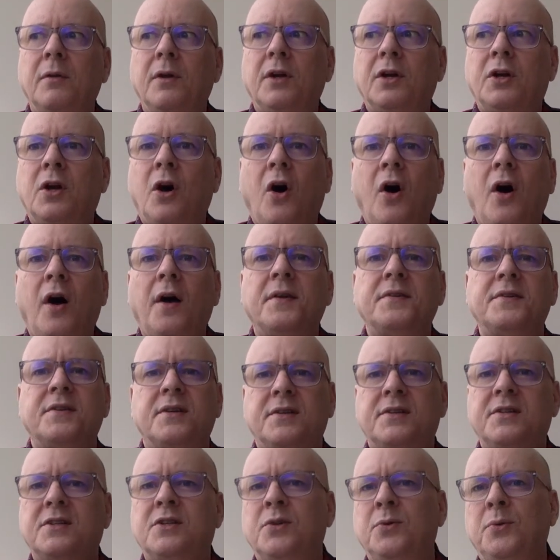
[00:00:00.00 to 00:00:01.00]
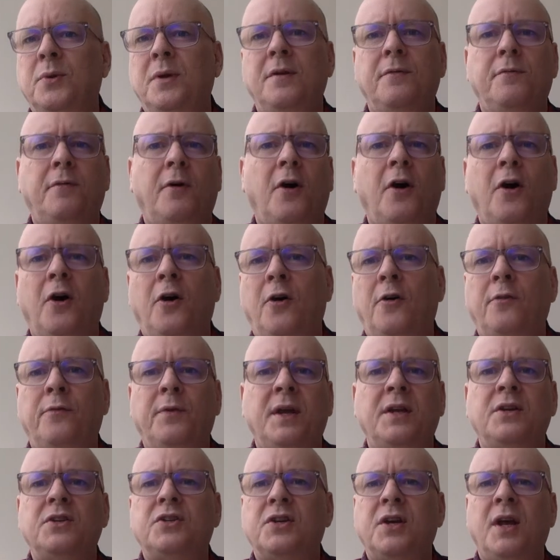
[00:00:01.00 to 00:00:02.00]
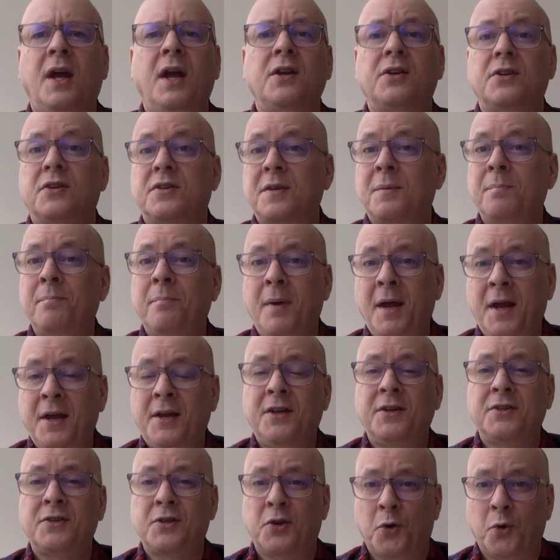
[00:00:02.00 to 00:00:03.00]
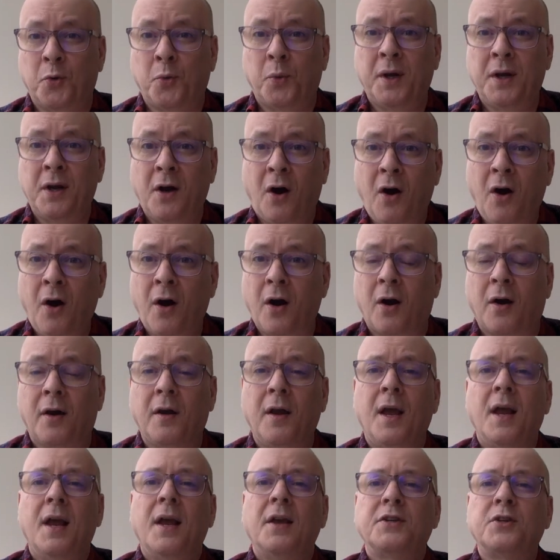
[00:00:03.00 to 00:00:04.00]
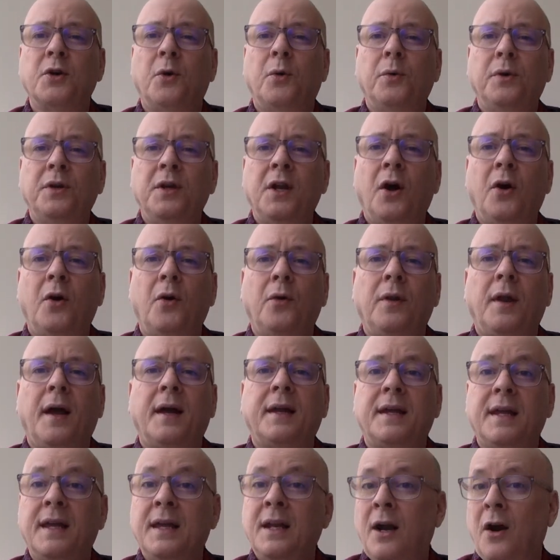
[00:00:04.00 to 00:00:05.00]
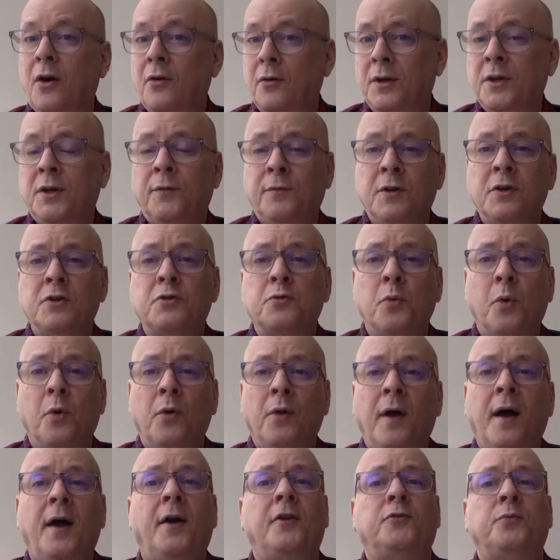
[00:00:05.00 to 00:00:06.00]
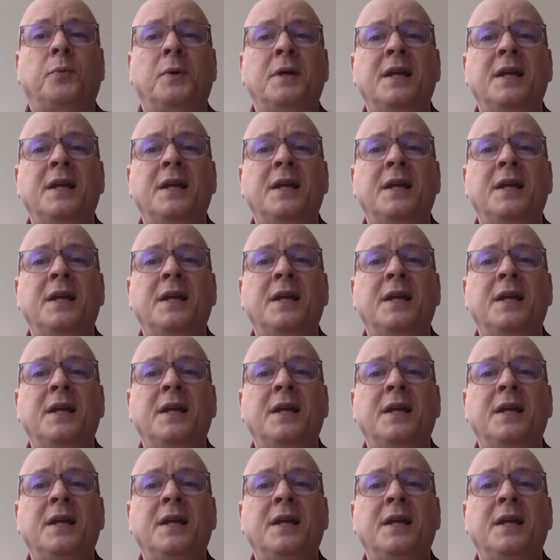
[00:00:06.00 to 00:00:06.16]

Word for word: cause us to evolve and change us and make us who we are. So, you know, like in our individual lives, we